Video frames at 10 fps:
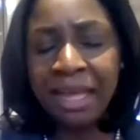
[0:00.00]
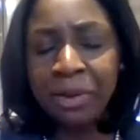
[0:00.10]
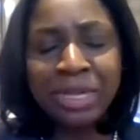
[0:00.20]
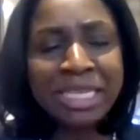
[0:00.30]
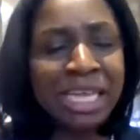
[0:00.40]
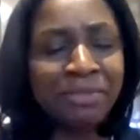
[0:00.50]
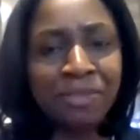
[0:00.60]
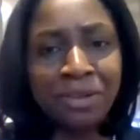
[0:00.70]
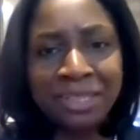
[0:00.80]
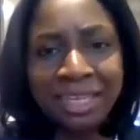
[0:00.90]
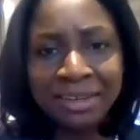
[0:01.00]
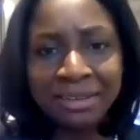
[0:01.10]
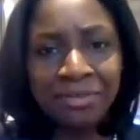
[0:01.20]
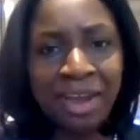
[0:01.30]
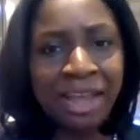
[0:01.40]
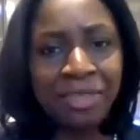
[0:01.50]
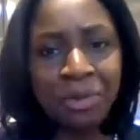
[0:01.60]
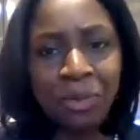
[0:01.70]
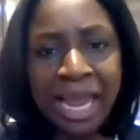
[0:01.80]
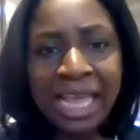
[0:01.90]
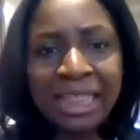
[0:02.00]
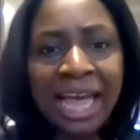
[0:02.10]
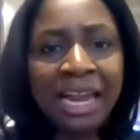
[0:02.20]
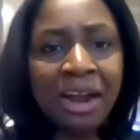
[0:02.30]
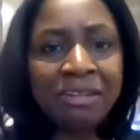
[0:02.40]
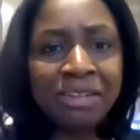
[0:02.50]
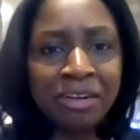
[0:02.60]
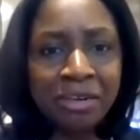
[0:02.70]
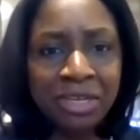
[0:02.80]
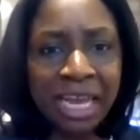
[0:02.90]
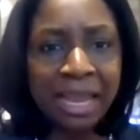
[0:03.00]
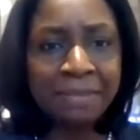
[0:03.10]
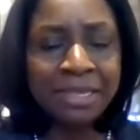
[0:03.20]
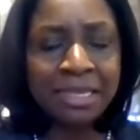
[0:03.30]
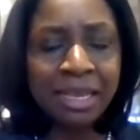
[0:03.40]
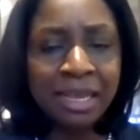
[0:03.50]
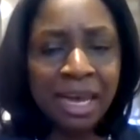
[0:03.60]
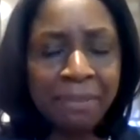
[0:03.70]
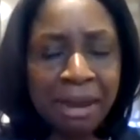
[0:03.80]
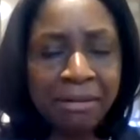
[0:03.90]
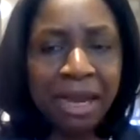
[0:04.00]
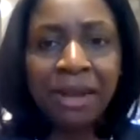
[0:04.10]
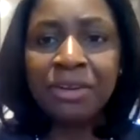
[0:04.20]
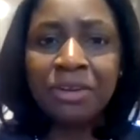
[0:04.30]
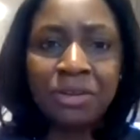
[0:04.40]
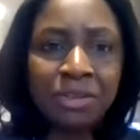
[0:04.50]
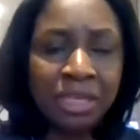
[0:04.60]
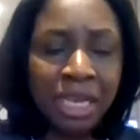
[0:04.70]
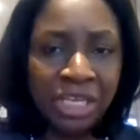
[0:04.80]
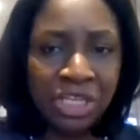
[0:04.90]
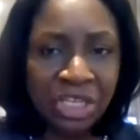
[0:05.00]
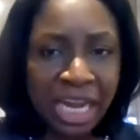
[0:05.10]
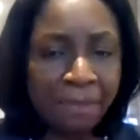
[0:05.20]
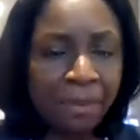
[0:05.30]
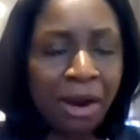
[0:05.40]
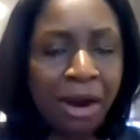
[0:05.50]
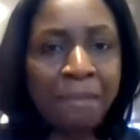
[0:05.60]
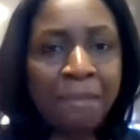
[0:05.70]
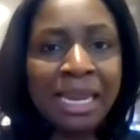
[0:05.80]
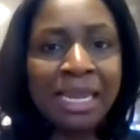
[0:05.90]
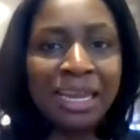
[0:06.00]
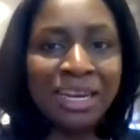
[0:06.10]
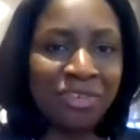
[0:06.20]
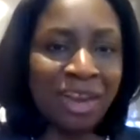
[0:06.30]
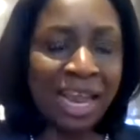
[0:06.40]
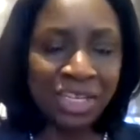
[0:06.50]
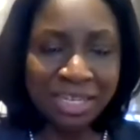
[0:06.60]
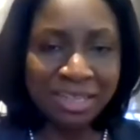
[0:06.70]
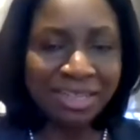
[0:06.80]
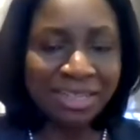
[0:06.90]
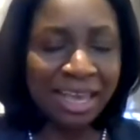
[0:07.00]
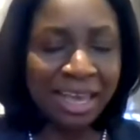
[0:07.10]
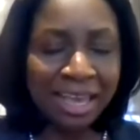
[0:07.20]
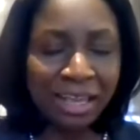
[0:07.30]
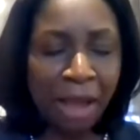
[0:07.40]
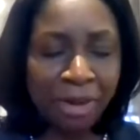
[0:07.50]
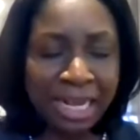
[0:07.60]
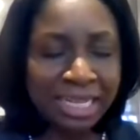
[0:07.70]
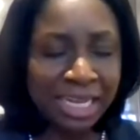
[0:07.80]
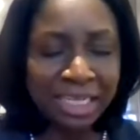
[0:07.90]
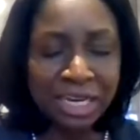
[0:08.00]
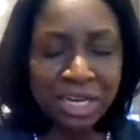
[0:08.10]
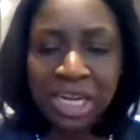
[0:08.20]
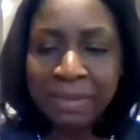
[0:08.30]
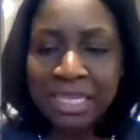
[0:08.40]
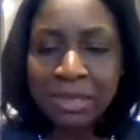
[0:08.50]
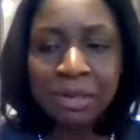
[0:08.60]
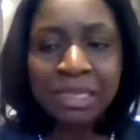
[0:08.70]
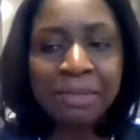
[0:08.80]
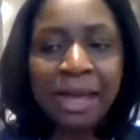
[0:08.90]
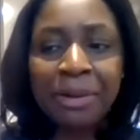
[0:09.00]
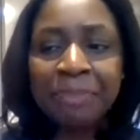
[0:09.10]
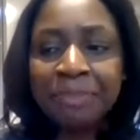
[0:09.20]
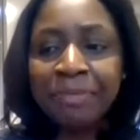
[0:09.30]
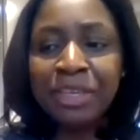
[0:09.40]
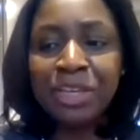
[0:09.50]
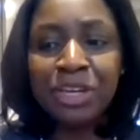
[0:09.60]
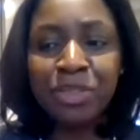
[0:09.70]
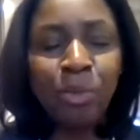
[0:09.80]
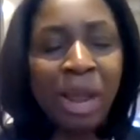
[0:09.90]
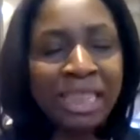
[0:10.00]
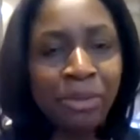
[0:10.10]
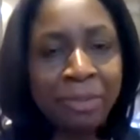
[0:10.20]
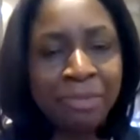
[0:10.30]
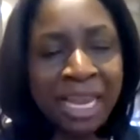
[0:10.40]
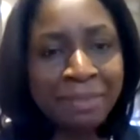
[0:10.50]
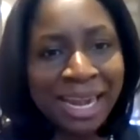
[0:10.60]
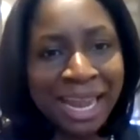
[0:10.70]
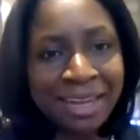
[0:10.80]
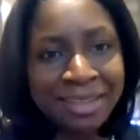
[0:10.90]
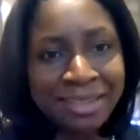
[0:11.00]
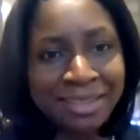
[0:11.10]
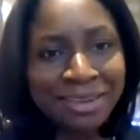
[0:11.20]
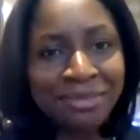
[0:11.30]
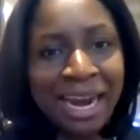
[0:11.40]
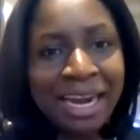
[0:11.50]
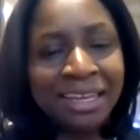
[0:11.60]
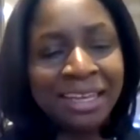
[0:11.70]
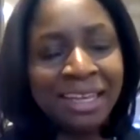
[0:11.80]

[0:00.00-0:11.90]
whistling Vivaldi, right? And the way that our stereotypes about others shape our immediate interactions. When I teach, I talk to my students about, the way that we pick bananas, right?